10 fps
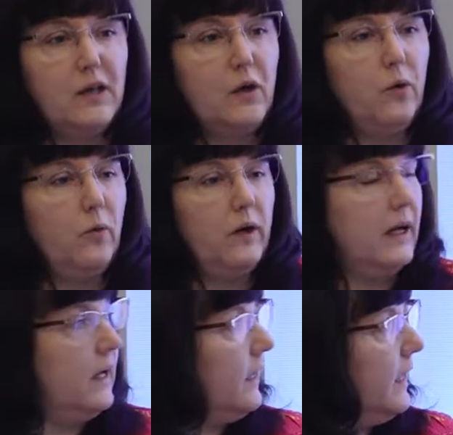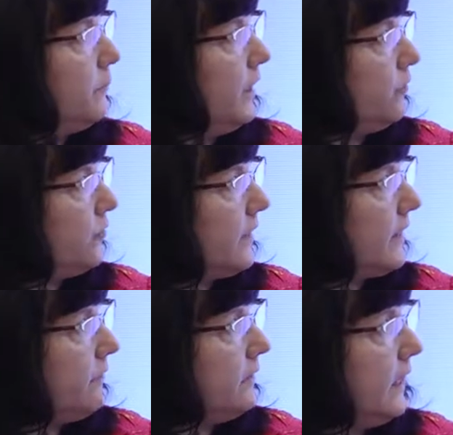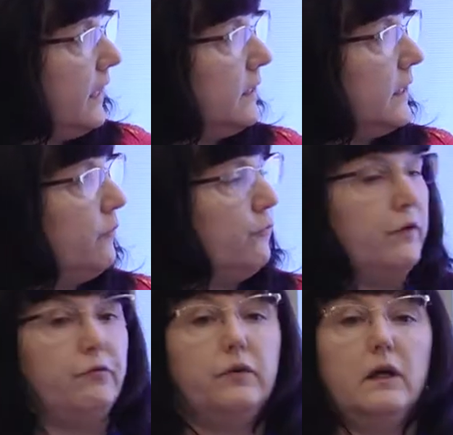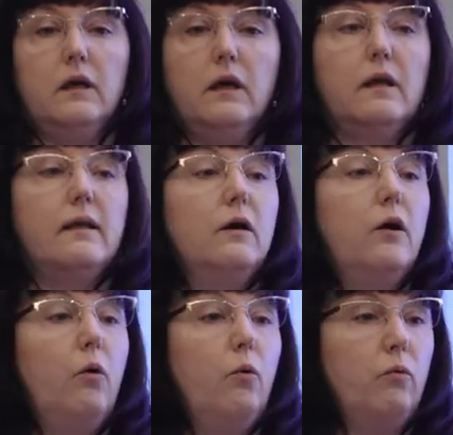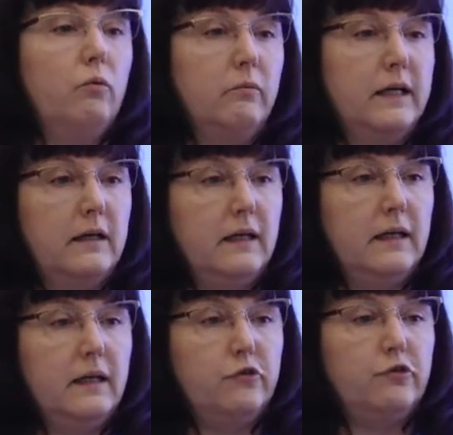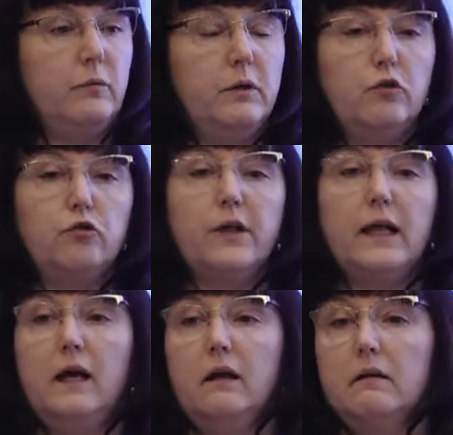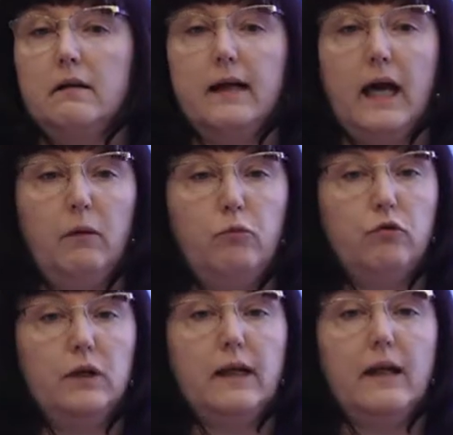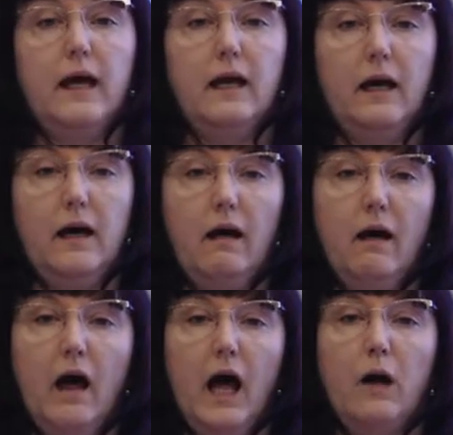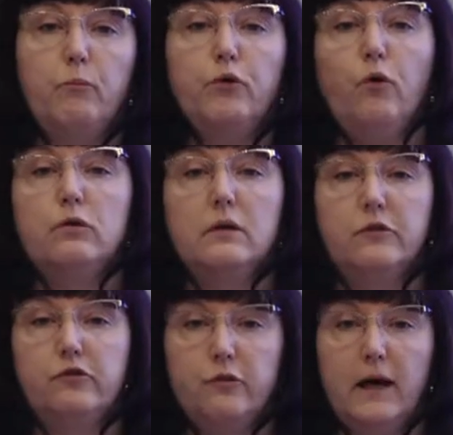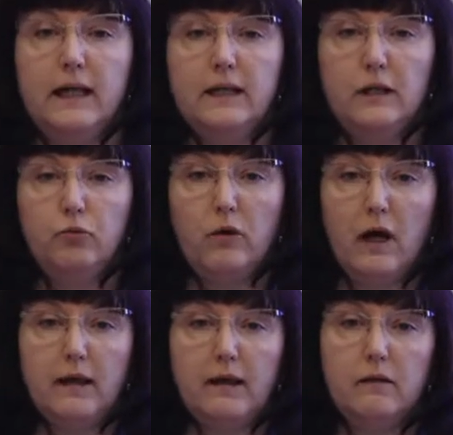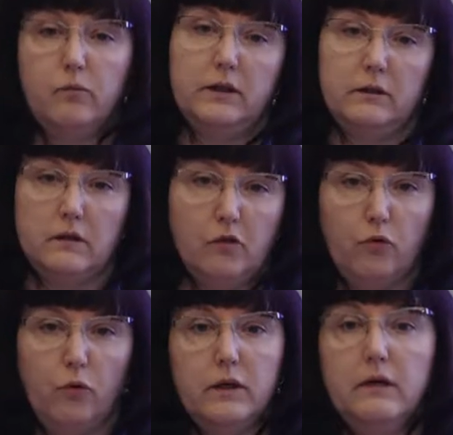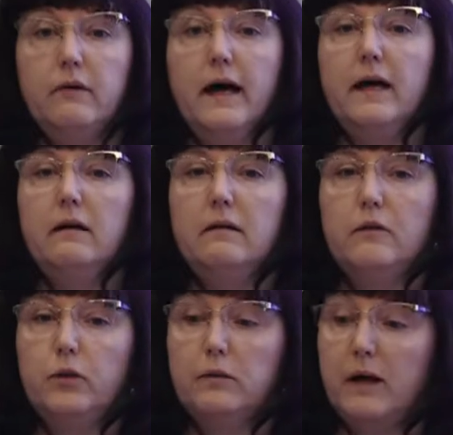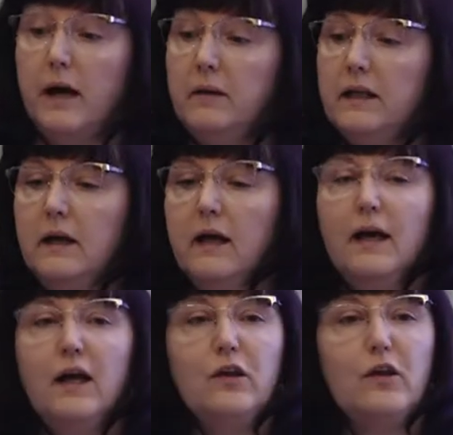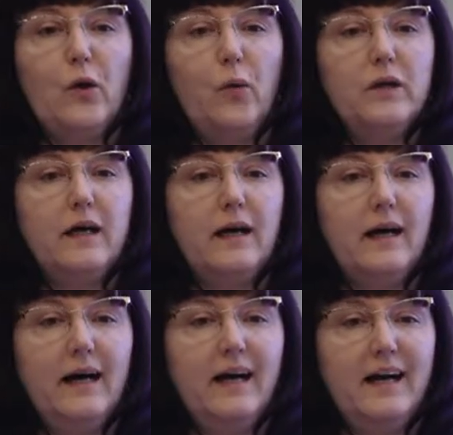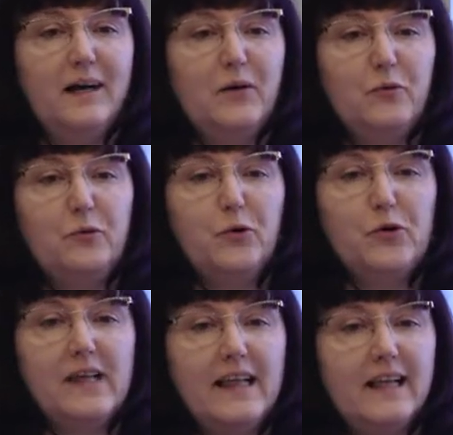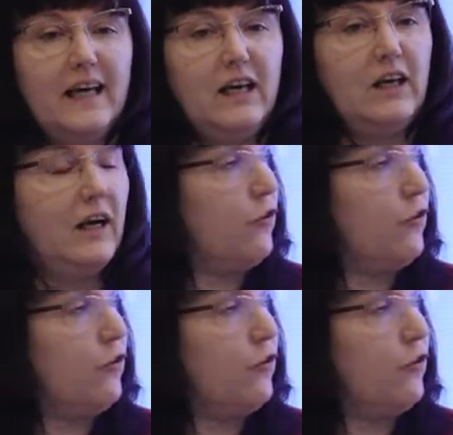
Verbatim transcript: So uh, about 750 years ago, when uh, German crusaders came to this area and brought Christianity to us with a sword and fire and with the Bible, so they, uh, of course they